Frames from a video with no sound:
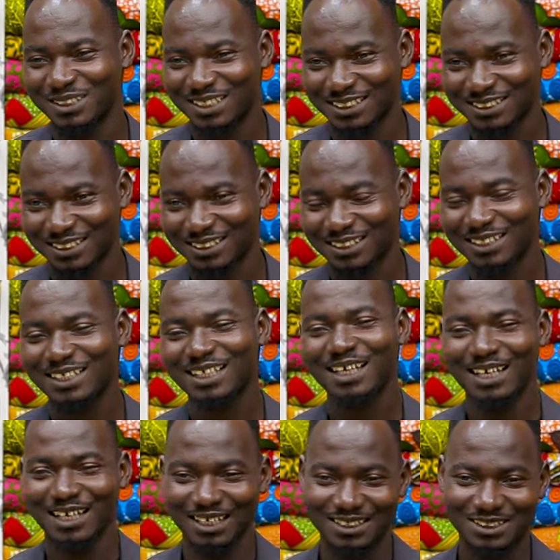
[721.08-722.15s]
section
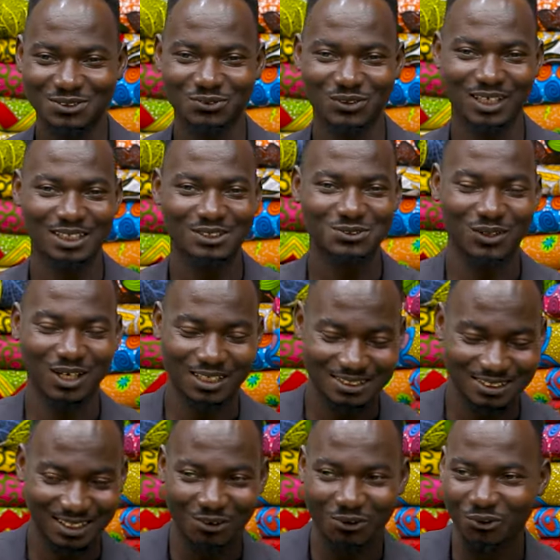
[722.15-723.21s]
and she will get to
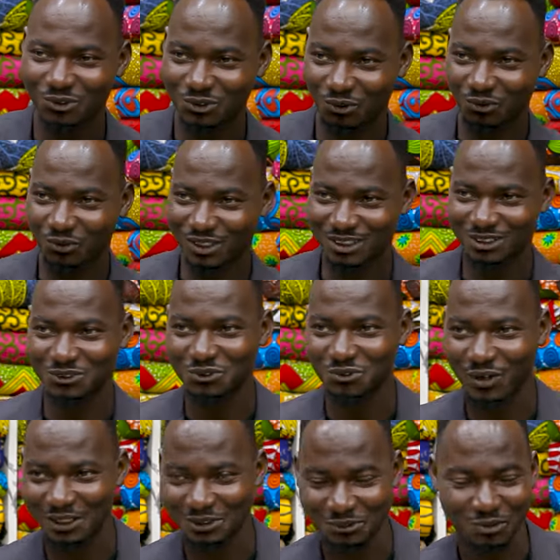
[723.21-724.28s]
answer all your questions
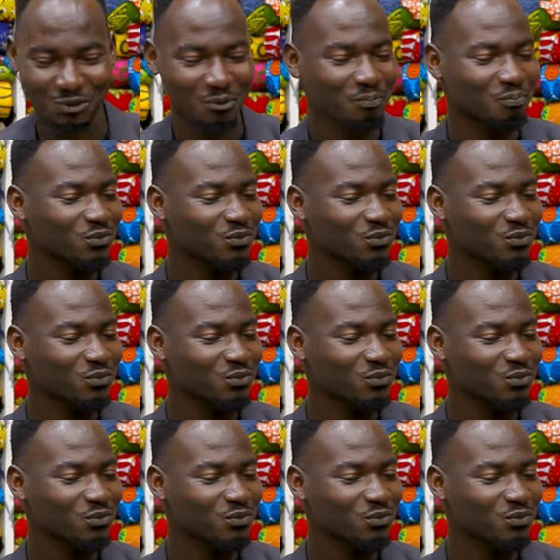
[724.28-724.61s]
to us well.